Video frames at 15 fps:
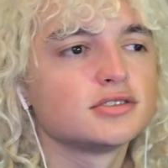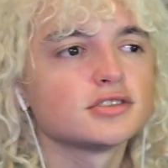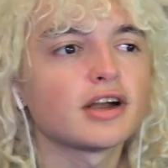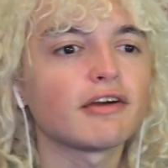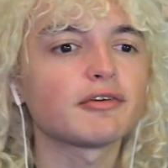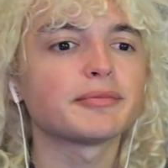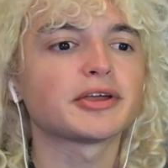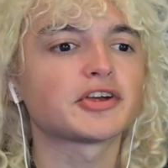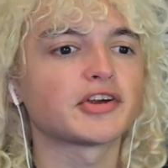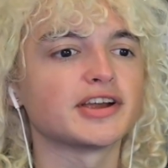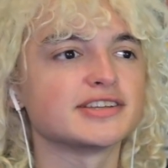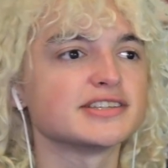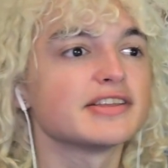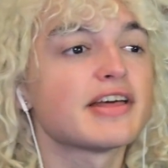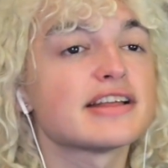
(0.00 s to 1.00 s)
Driving me
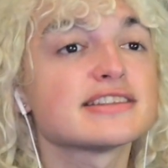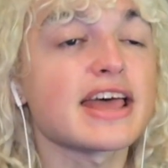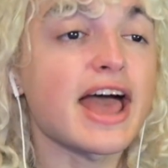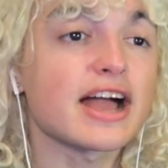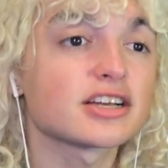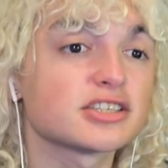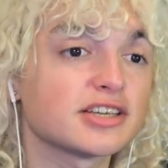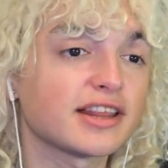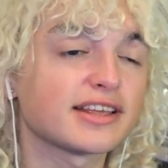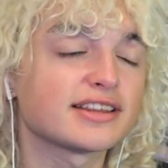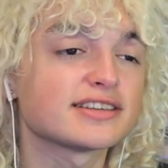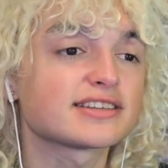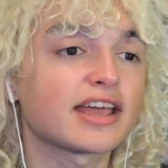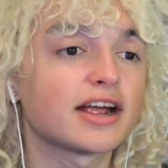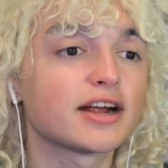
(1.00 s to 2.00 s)
crazy. That's actually, like,
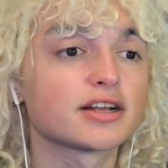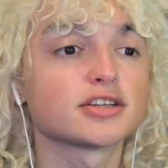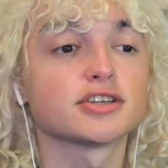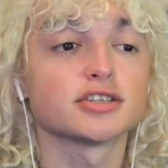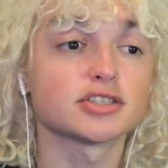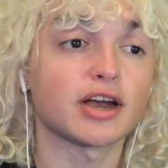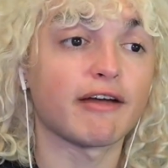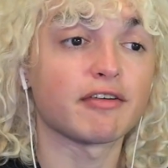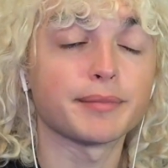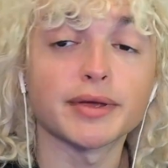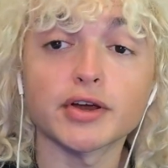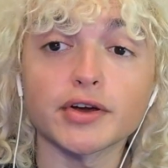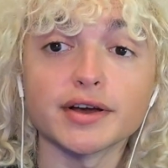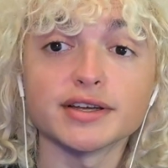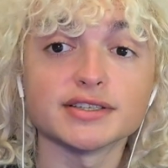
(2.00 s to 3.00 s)
this character is driving me
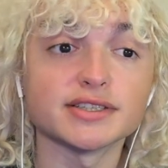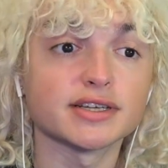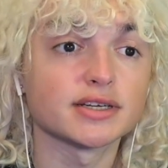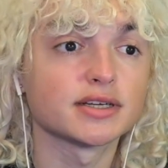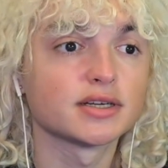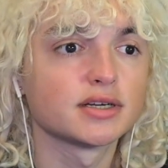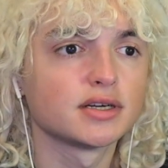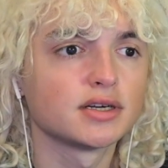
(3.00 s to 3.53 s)
crazy.